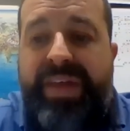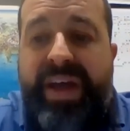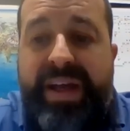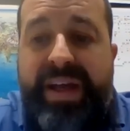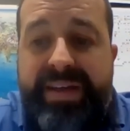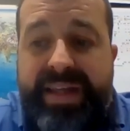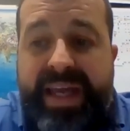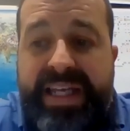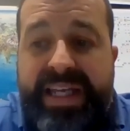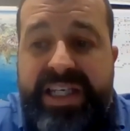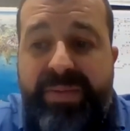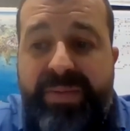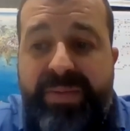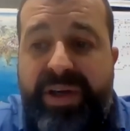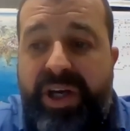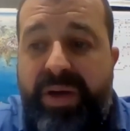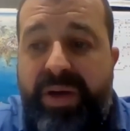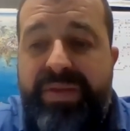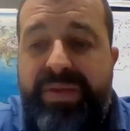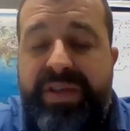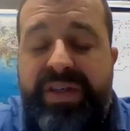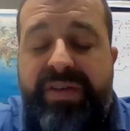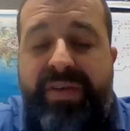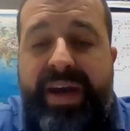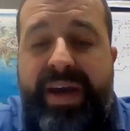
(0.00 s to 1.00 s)
If that data
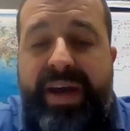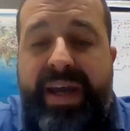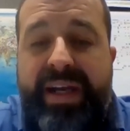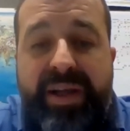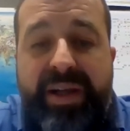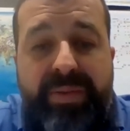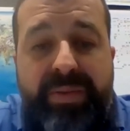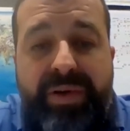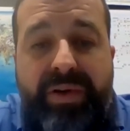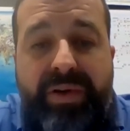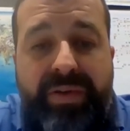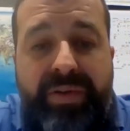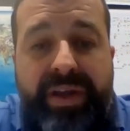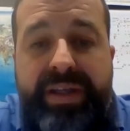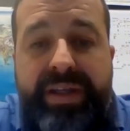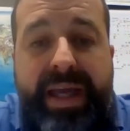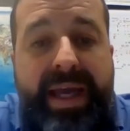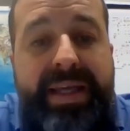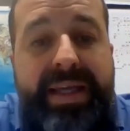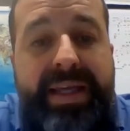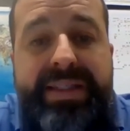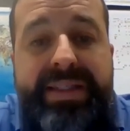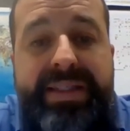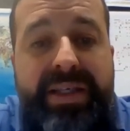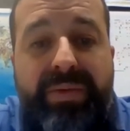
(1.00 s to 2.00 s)
becomes available, then
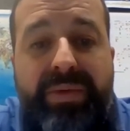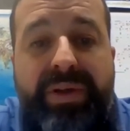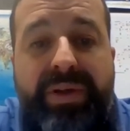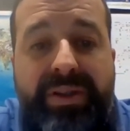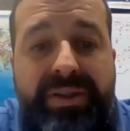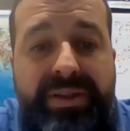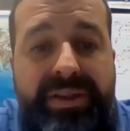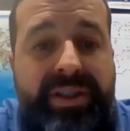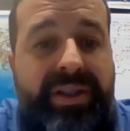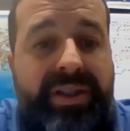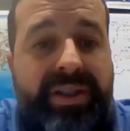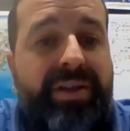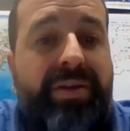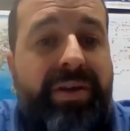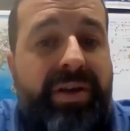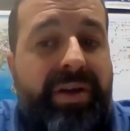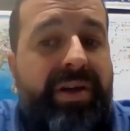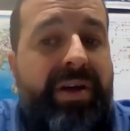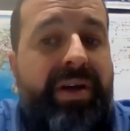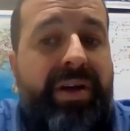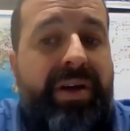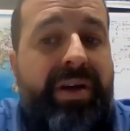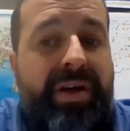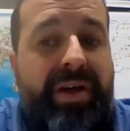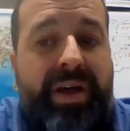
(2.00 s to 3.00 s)
yes, it will do.
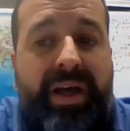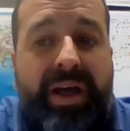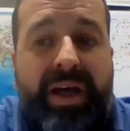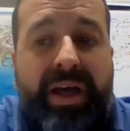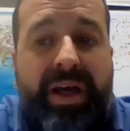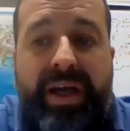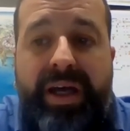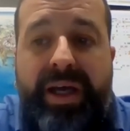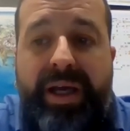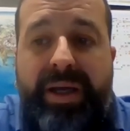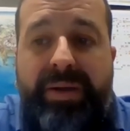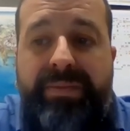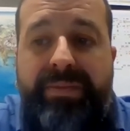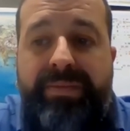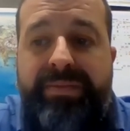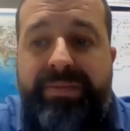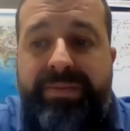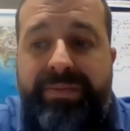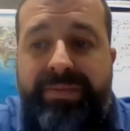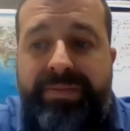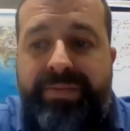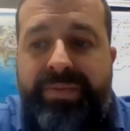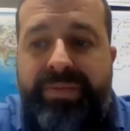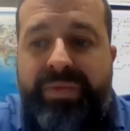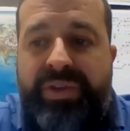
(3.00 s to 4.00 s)

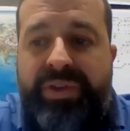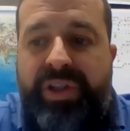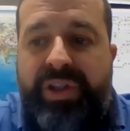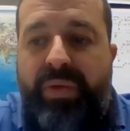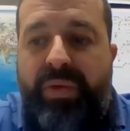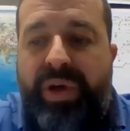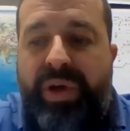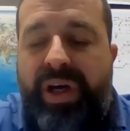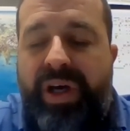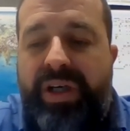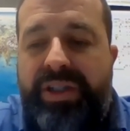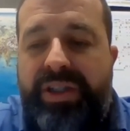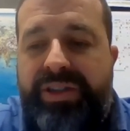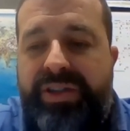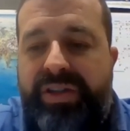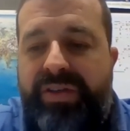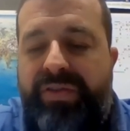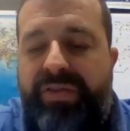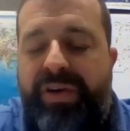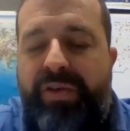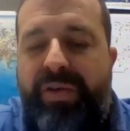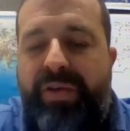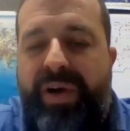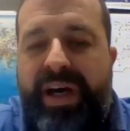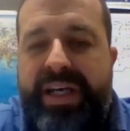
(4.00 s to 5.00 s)
So we are sort of
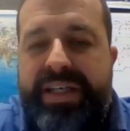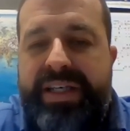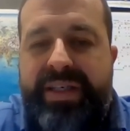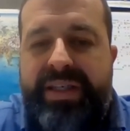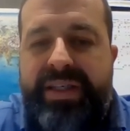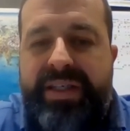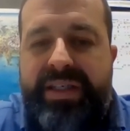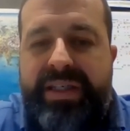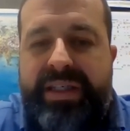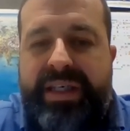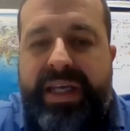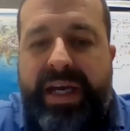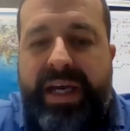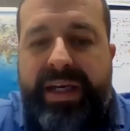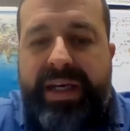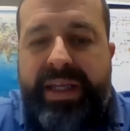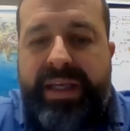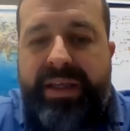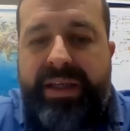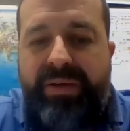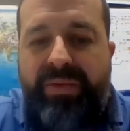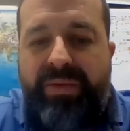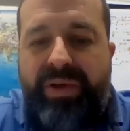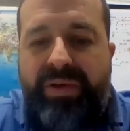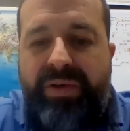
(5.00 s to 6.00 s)
horizon
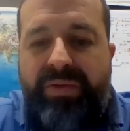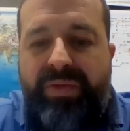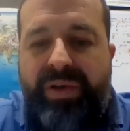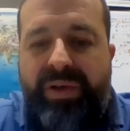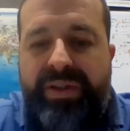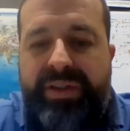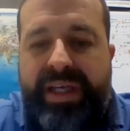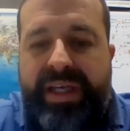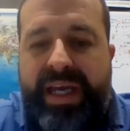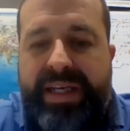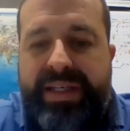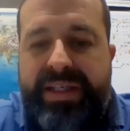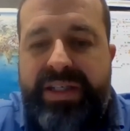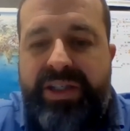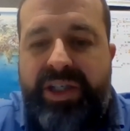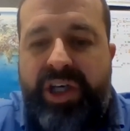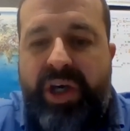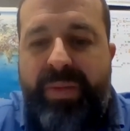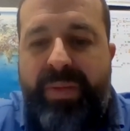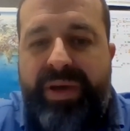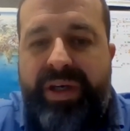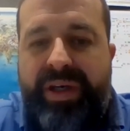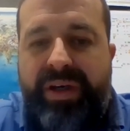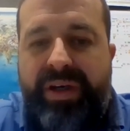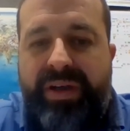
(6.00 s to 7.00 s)
scanning what data is
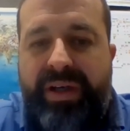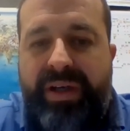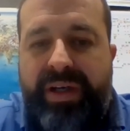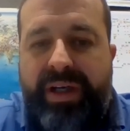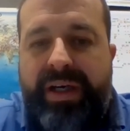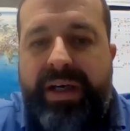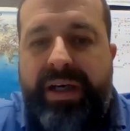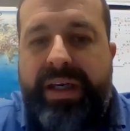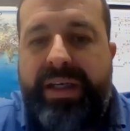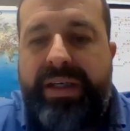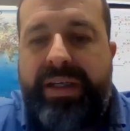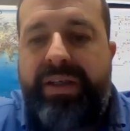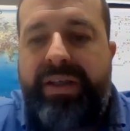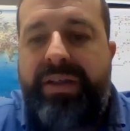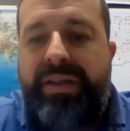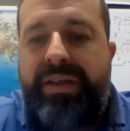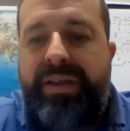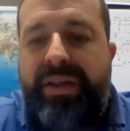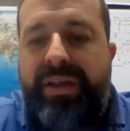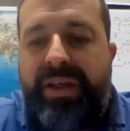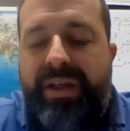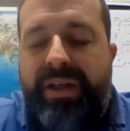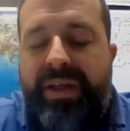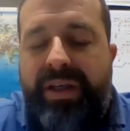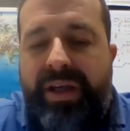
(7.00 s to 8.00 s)
coming online
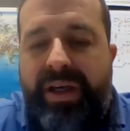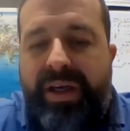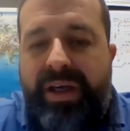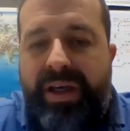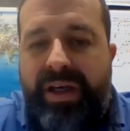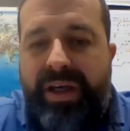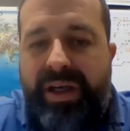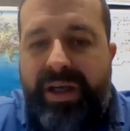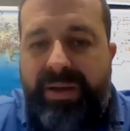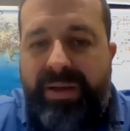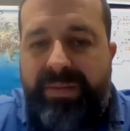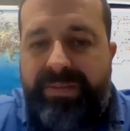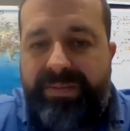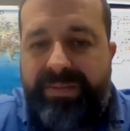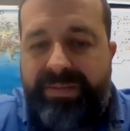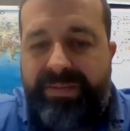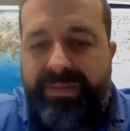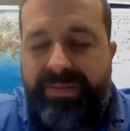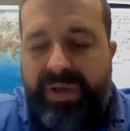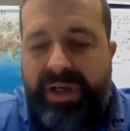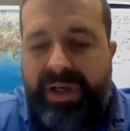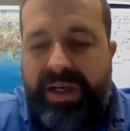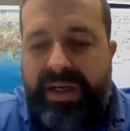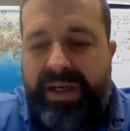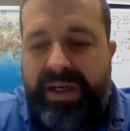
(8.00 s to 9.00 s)
and
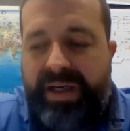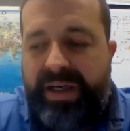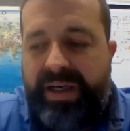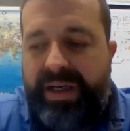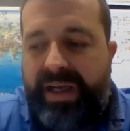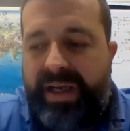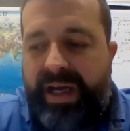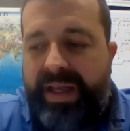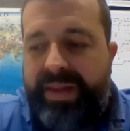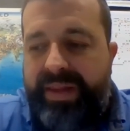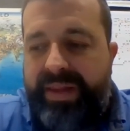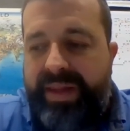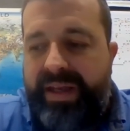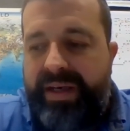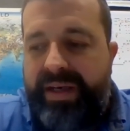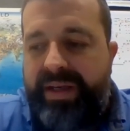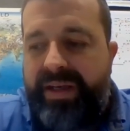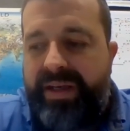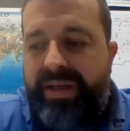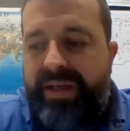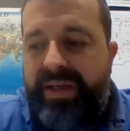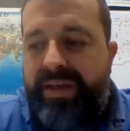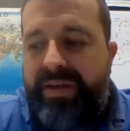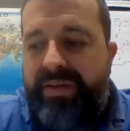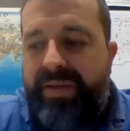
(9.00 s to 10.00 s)

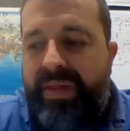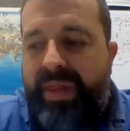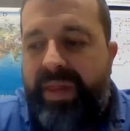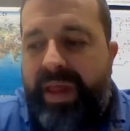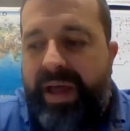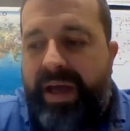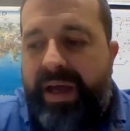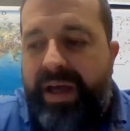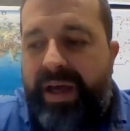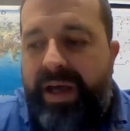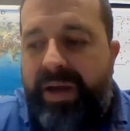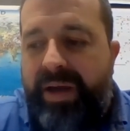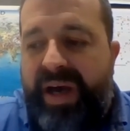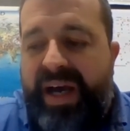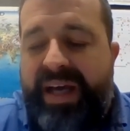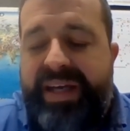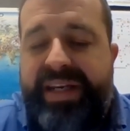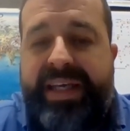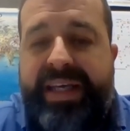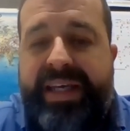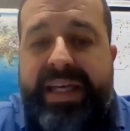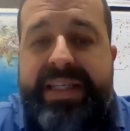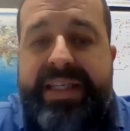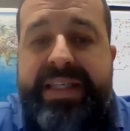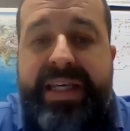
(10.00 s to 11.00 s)
then
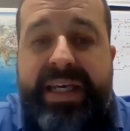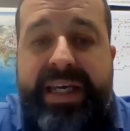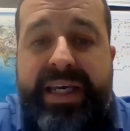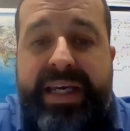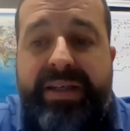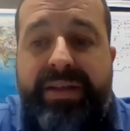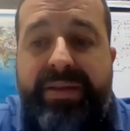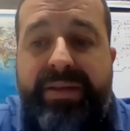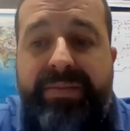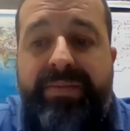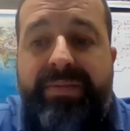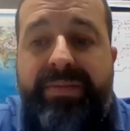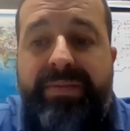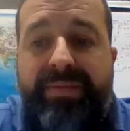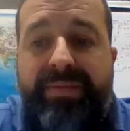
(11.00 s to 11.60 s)
adding it in.